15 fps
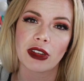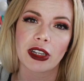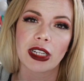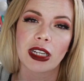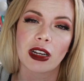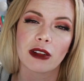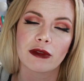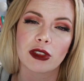
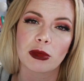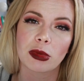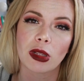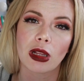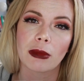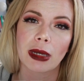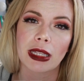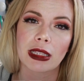very
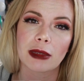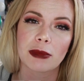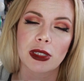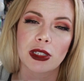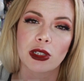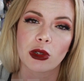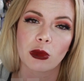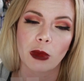comfortable on my
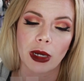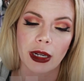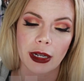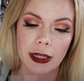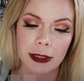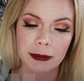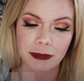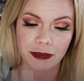lips to
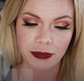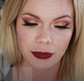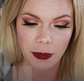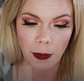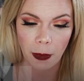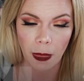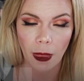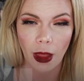wear.
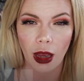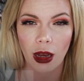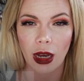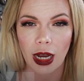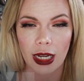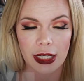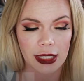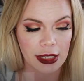
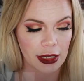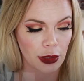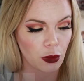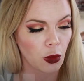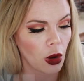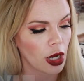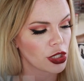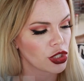Uh, I
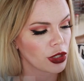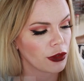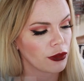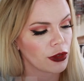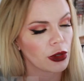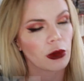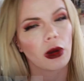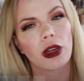did watch a
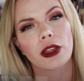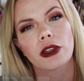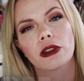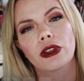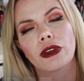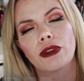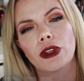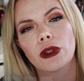few other
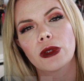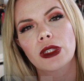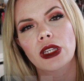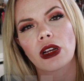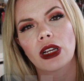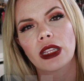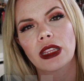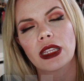reviews
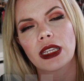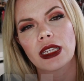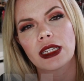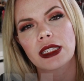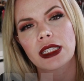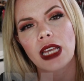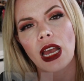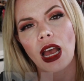on
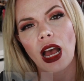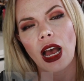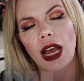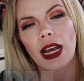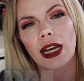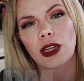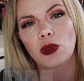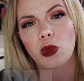these
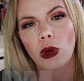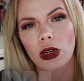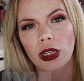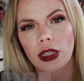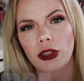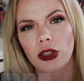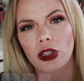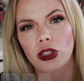and one
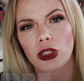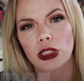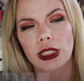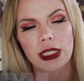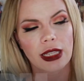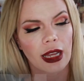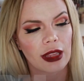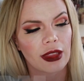other girl
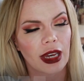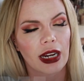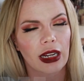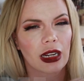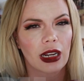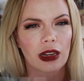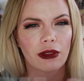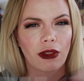said that
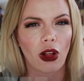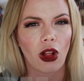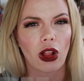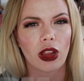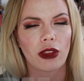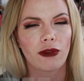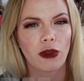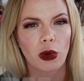out of
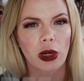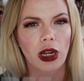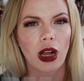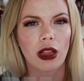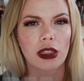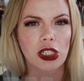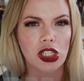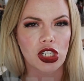all four
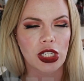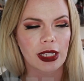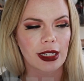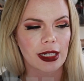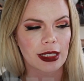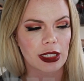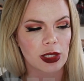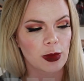colors she
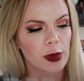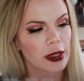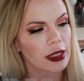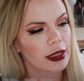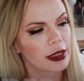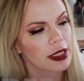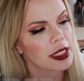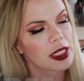liked this one
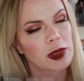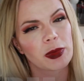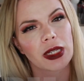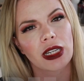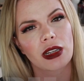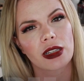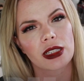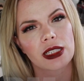the least
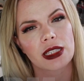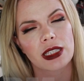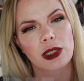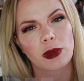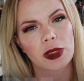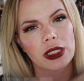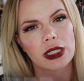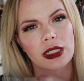because
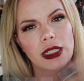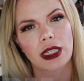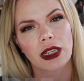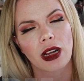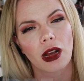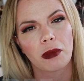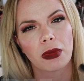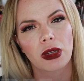this one did need
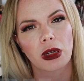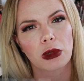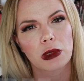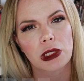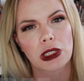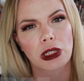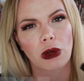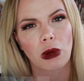a couple
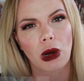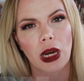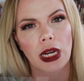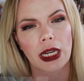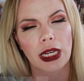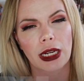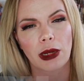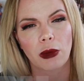coats to go
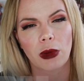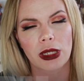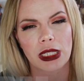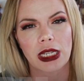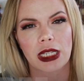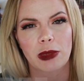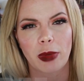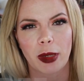on and it
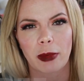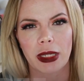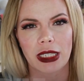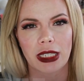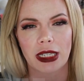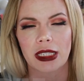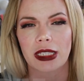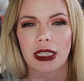wasn't as
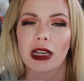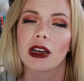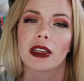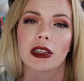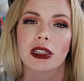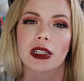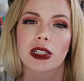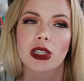pigmented as the
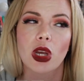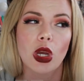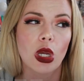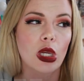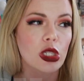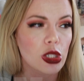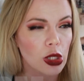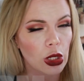others.
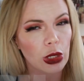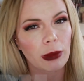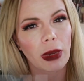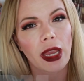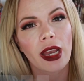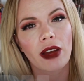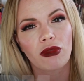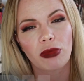So you
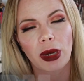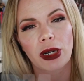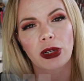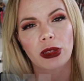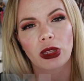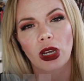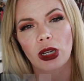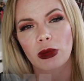may have
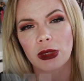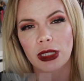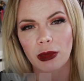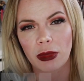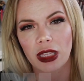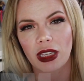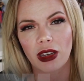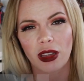better luck with
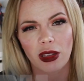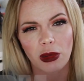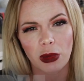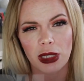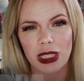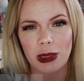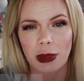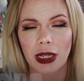some of the other
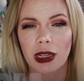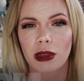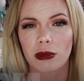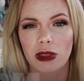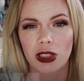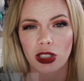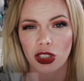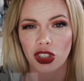ones when it
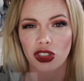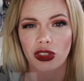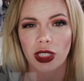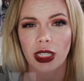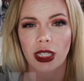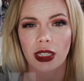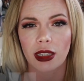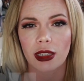comes to
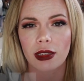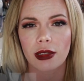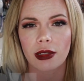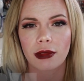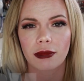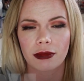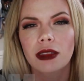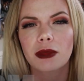streakiness.
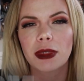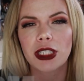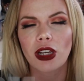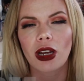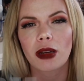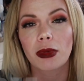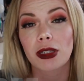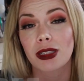Let me
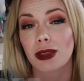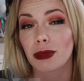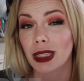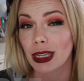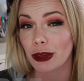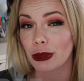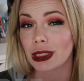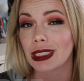talk about
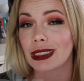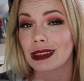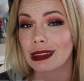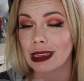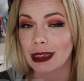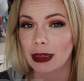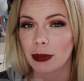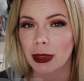something I really
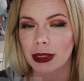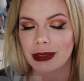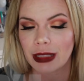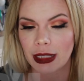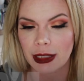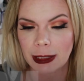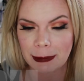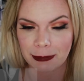like about
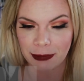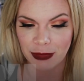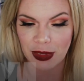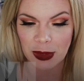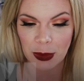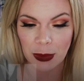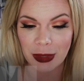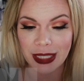these.
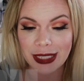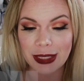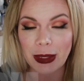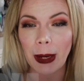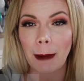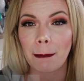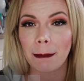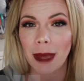So these
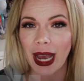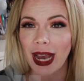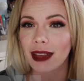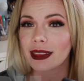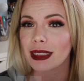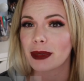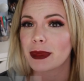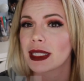are a
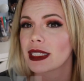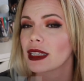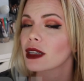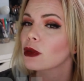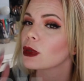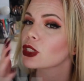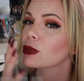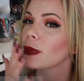matte
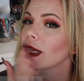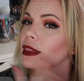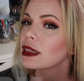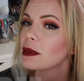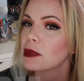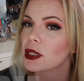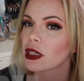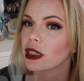lipstick which my
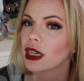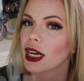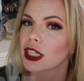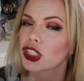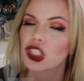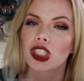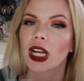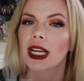lips are
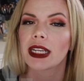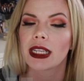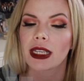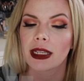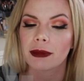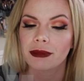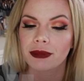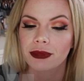not
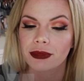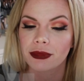shiny